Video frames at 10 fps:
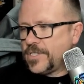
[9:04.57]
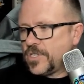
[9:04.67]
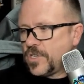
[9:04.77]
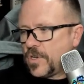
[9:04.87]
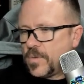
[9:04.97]

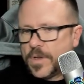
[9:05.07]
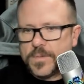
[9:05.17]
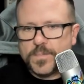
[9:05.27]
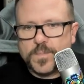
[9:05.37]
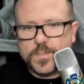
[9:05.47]
just
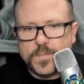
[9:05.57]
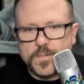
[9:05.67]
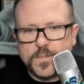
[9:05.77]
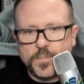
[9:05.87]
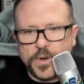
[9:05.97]
a
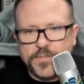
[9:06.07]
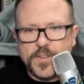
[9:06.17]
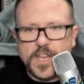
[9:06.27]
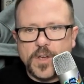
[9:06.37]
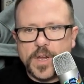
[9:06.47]
brief
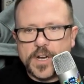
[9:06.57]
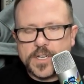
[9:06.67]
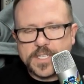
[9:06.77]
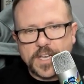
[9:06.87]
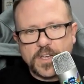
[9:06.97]
video here
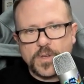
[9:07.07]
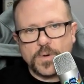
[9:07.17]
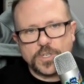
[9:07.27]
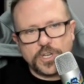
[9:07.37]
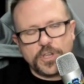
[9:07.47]
to tell you
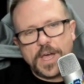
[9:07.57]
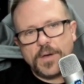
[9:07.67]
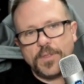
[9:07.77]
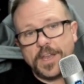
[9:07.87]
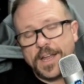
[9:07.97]
or show you
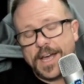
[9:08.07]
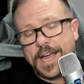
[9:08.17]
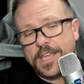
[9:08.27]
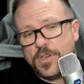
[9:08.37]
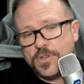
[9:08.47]
how that I
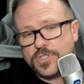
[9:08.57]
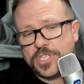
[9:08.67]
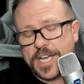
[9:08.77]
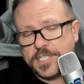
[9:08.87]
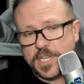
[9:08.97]
use
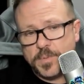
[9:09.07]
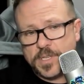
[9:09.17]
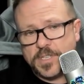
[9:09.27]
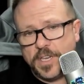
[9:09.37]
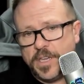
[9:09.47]

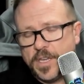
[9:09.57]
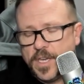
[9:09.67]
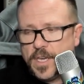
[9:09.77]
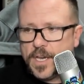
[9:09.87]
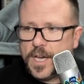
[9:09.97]
ChatGPT
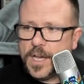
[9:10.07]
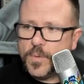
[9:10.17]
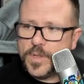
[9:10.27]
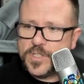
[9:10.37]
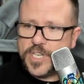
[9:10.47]

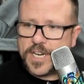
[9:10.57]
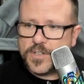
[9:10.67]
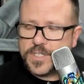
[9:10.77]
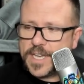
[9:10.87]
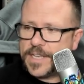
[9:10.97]
with
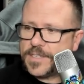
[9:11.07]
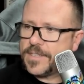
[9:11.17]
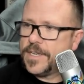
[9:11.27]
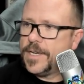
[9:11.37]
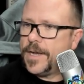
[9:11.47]
Jekyll
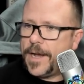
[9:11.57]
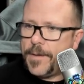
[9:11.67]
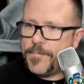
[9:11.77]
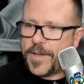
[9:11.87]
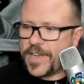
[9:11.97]
sites.
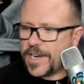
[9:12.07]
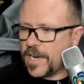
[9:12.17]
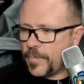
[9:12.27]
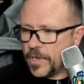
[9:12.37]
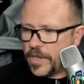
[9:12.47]
I've got a
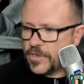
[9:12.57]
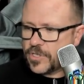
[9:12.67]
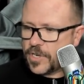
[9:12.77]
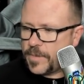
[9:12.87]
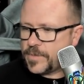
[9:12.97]
couple other
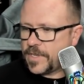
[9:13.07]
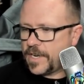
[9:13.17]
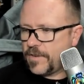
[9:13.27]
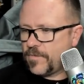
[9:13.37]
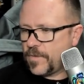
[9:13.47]
scripts that
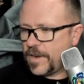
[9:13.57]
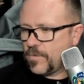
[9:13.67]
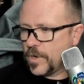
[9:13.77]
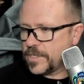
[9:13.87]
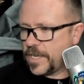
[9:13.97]
I've
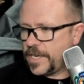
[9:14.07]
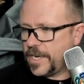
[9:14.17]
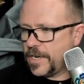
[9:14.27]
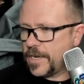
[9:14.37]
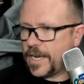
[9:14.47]
worked on
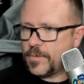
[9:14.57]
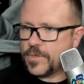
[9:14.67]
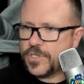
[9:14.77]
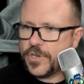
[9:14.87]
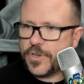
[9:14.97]
here. I will
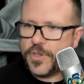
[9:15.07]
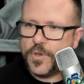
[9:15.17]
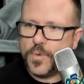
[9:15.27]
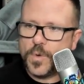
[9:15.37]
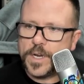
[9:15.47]
show
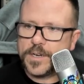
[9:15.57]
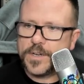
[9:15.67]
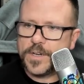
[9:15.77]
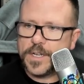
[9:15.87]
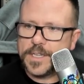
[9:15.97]
you one
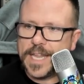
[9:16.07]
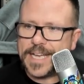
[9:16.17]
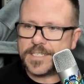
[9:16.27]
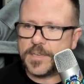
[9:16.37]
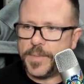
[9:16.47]
called
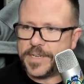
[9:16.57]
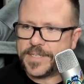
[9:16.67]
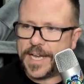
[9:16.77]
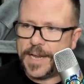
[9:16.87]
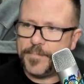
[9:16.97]
last commit
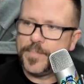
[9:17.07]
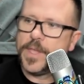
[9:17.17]
time.